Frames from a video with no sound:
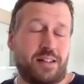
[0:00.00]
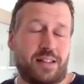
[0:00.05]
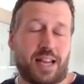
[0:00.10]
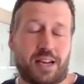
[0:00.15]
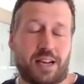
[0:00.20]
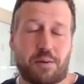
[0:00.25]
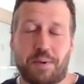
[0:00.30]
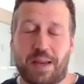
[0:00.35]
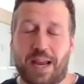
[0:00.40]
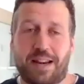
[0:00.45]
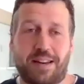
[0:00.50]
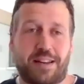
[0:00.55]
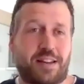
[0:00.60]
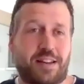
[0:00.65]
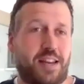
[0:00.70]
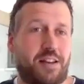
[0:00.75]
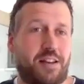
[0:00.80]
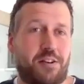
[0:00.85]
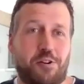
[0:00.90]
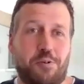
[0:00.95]
That could be
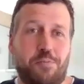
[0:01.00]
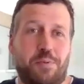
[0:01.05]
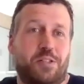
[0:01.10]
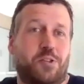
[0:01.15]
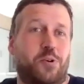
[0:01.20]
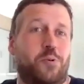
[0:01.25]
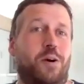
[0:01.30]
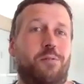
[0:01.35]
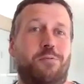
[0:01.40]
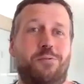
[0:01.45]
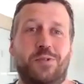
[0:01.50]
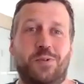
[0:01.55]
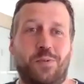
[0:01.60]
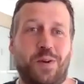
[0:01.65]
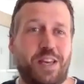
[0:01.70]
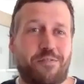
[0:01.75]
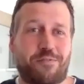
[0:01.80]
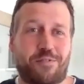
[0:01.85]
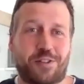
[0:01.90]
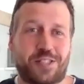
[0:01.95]
anything. It could be 2 hours a
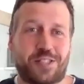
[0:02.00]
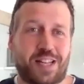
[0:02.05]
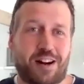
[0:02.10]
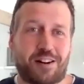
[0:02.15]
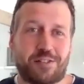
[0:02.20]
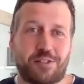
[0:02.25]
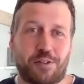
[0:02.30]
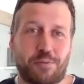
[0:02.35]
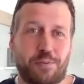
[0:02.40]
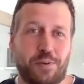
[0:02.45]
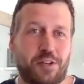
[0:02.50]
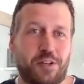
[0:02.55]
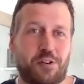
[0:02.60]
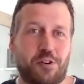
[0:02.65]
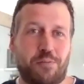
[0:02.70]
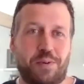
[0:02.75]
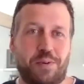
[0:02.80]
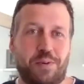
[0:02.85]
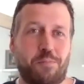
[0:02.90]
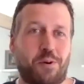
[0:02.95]
week for a startup. It
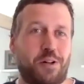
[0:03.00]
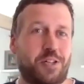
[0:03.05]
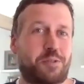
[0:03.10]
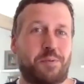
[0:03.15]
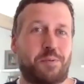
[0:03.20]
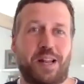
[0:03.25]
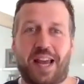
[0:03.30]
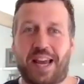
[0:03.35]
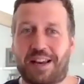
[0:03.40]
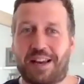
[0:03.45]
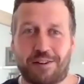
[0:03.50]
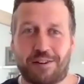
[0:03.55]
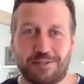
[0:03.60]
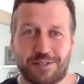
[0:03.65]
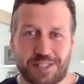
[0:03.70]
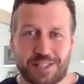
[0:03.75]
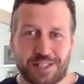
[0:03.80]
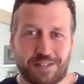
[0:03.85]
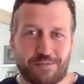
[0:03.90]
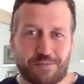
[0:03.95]
could be multiple
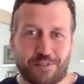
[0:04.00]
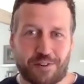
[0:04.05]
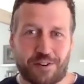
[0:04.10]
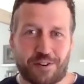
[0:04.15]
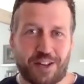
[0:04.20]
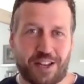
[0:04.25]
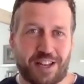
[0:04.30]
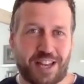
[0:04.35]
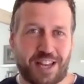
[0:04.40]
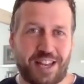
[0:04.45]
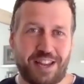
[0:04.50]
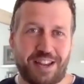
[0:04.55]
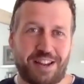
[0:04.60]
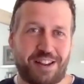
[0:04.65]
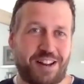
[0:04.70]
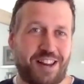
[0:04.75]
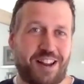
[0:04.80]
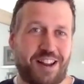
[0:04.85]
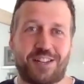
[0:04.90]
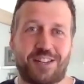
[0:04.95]
headcounts for
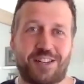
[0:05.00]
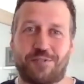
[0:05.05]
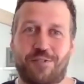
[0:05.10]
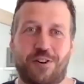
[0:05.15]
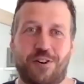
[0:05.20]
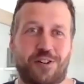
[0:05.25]
a larger